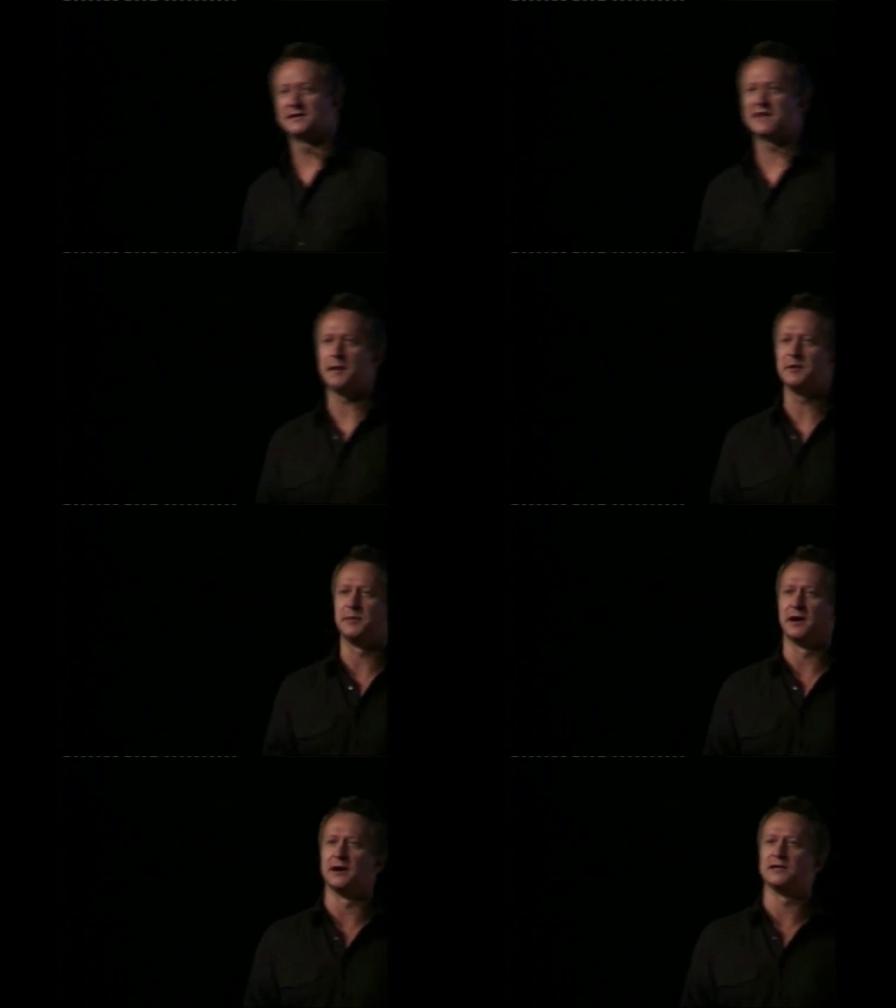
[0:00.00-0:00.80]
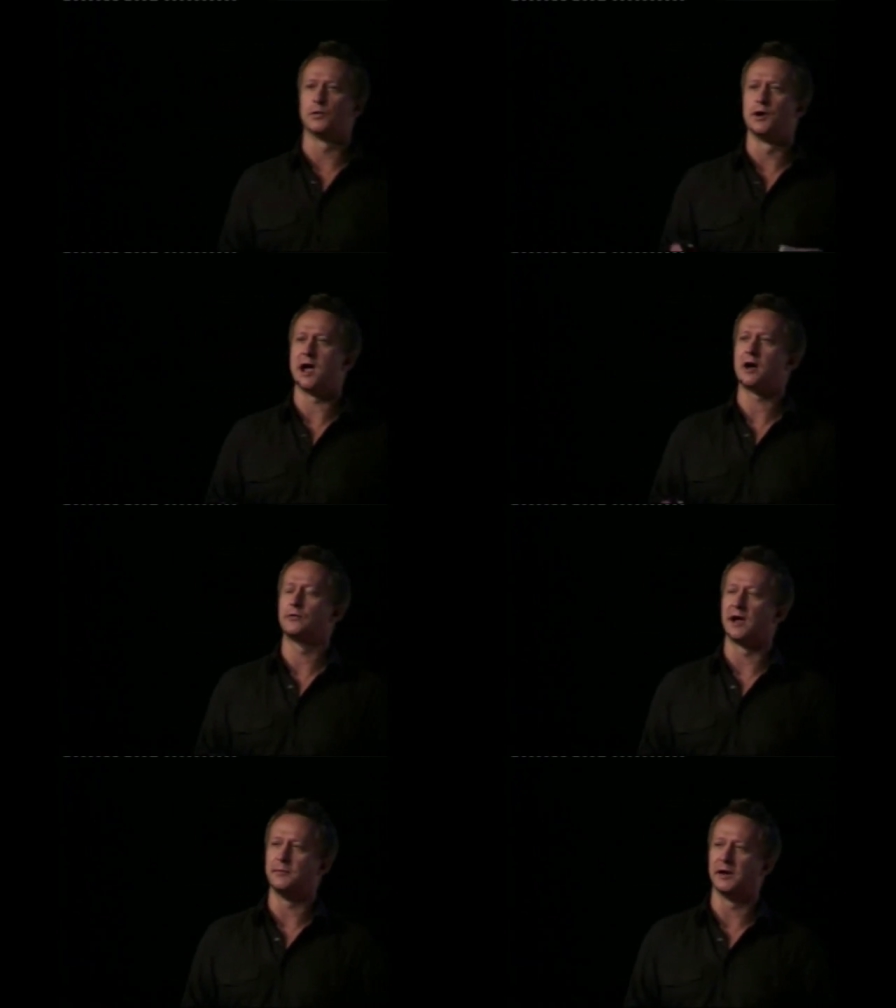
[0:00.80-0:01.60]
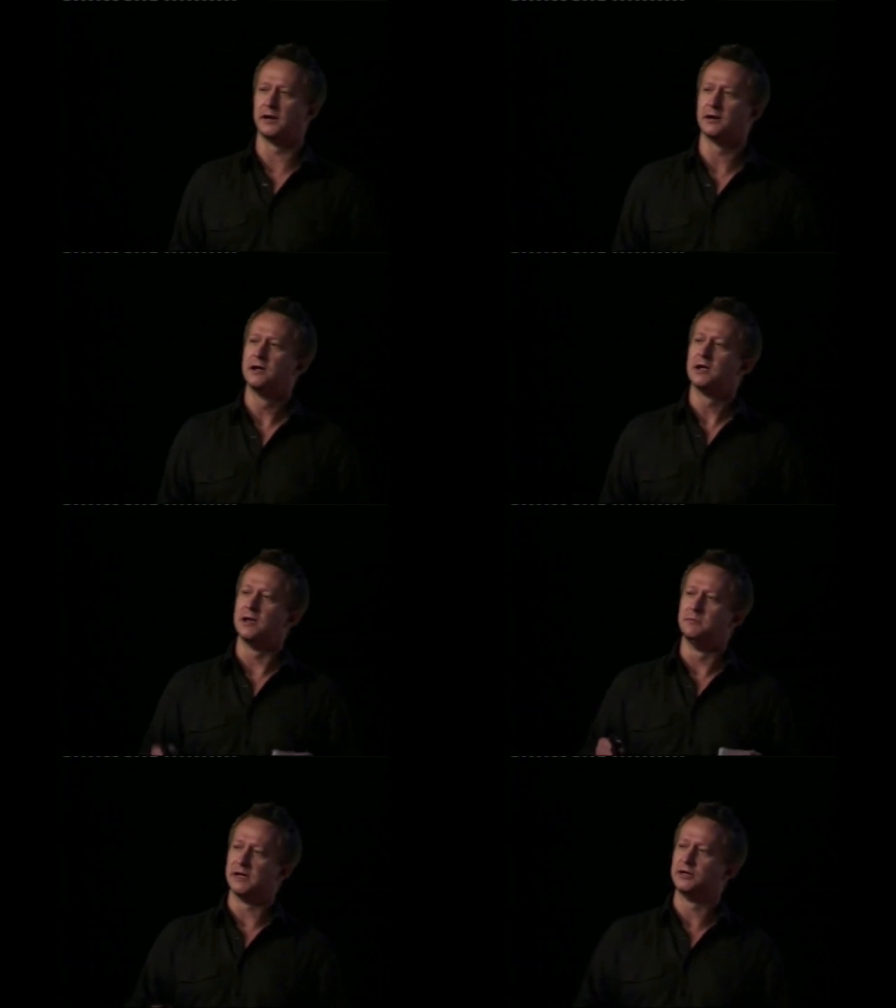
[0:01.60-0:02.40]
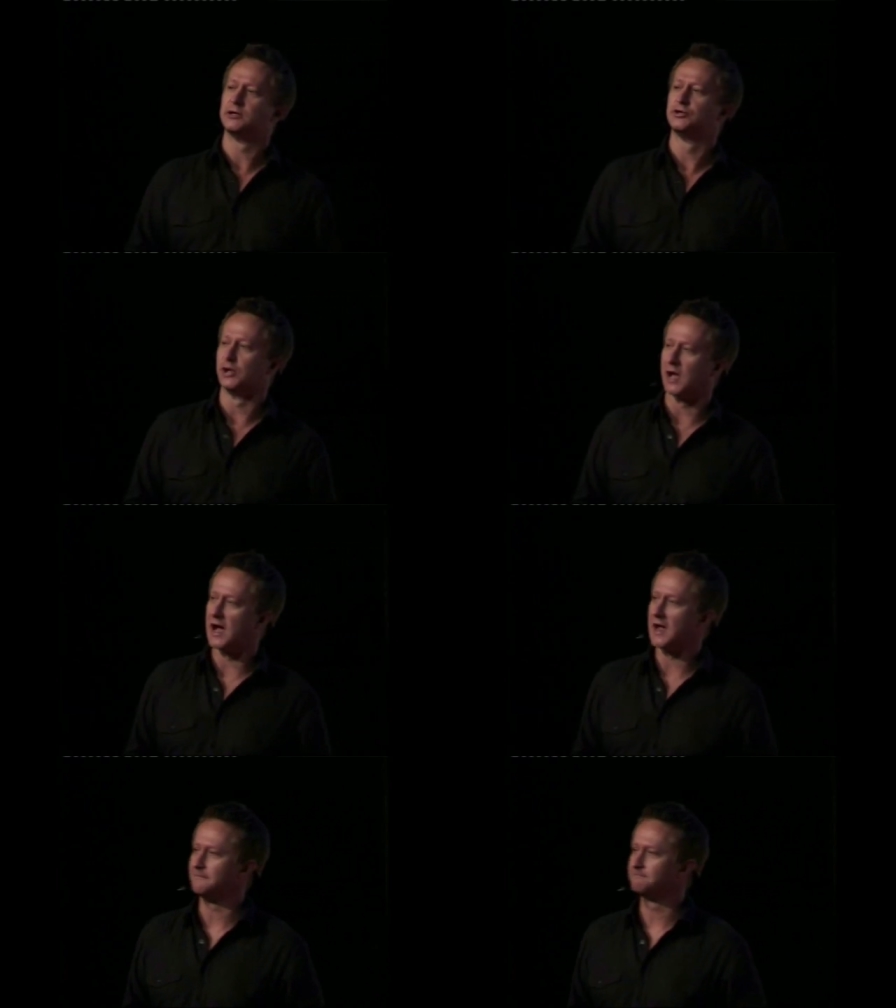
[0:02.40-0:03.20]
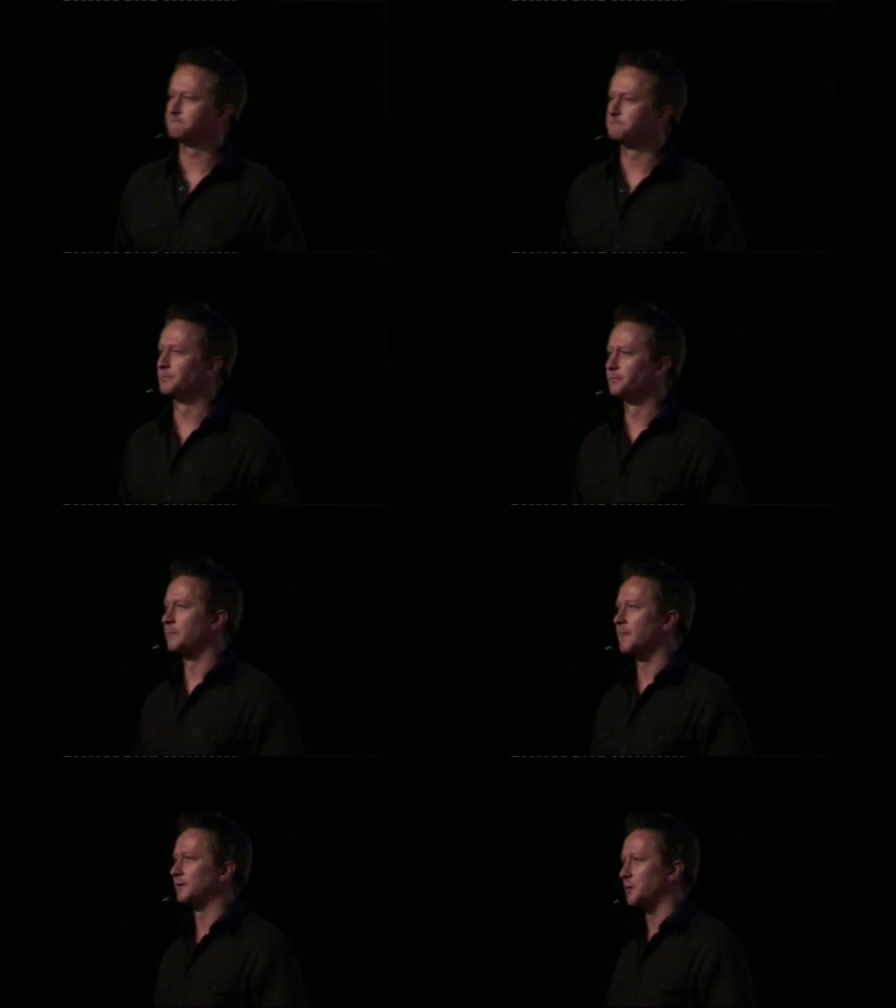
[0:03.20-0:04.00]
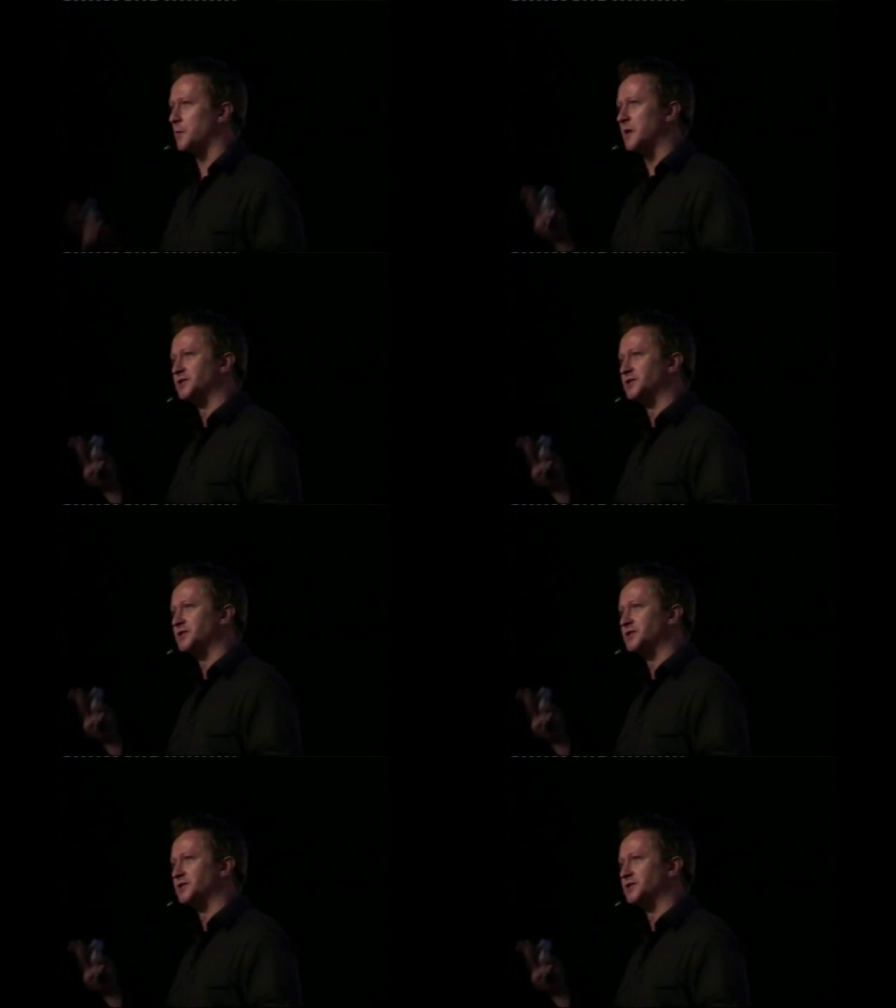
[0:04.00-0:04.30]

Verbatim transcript: the salmon berries were now ripening in mid July, three